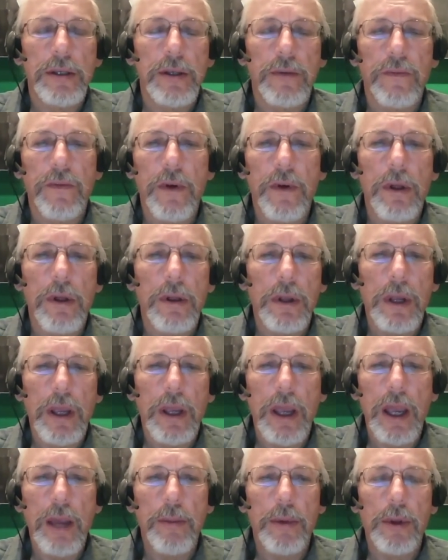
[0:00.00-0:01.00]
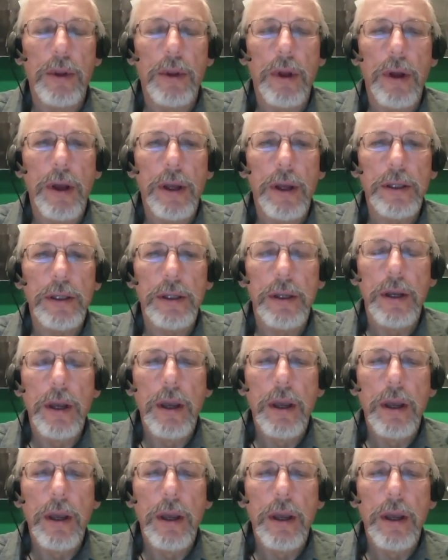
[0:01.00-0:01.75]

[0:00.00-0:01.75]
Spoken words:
default, cable loss,